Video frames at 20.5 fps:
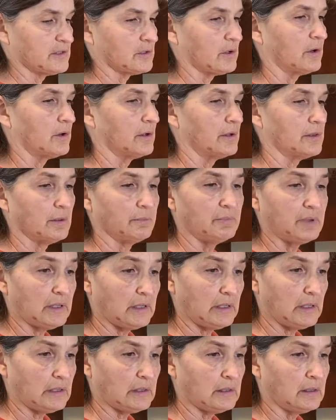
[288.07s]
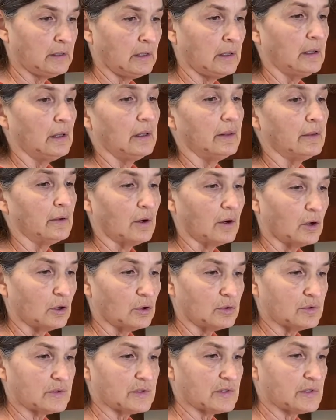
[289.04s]
are the bean, the
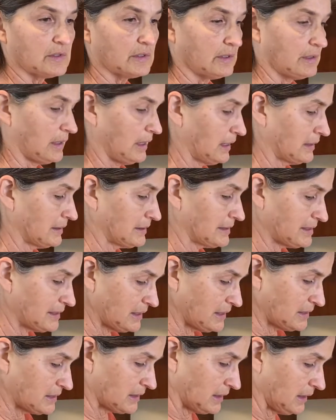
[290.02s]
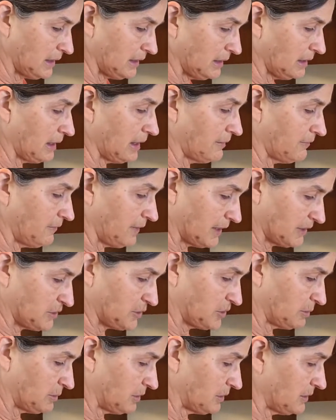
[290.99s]
oats, and seasoning and
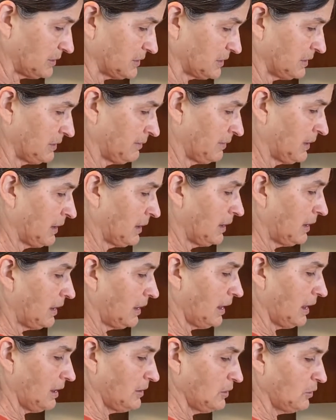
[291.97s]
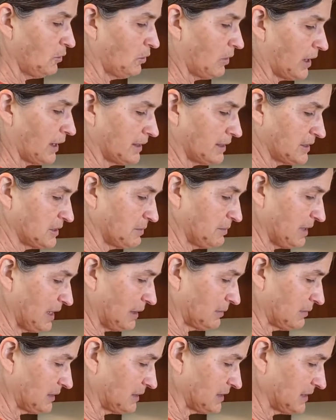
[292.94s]
vegetables. And you want it to be
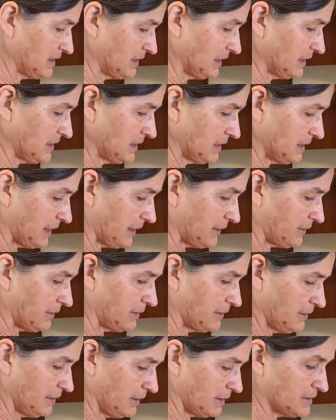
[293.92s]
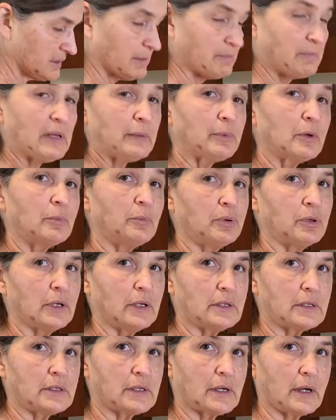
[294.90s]
able to stick together. Some people put,
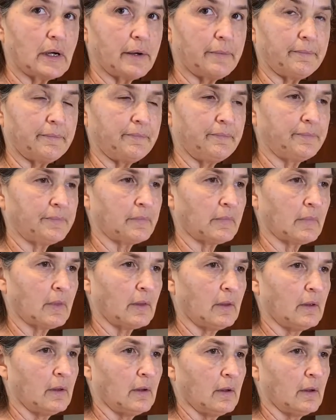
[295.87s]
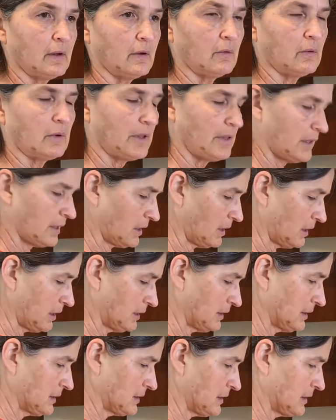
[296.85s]
what do they call
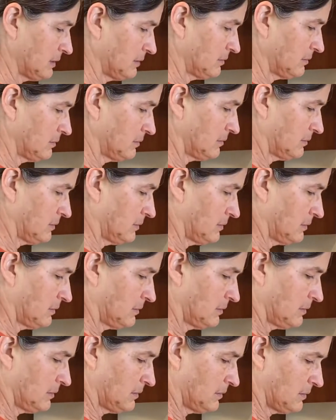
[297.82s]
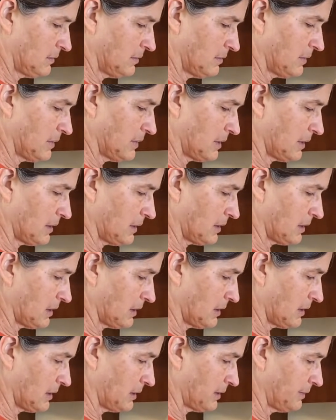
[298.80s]
it? The
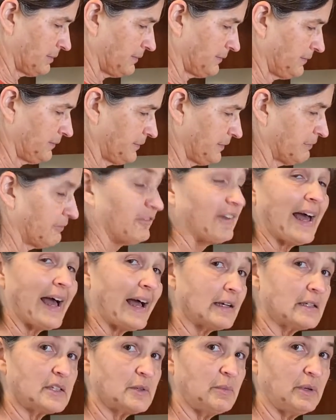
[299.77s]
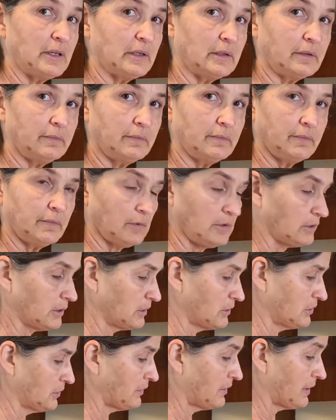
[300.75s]
flax flax meal. You can
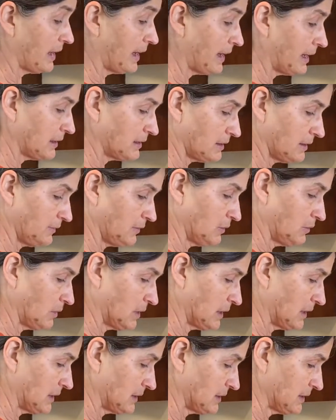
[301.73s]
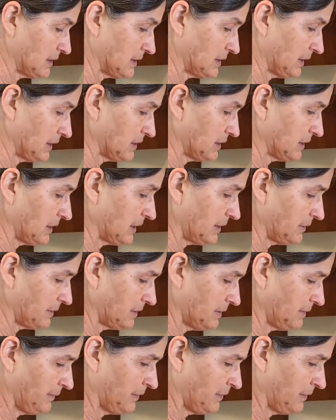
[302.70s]
do that if you want it to stick together.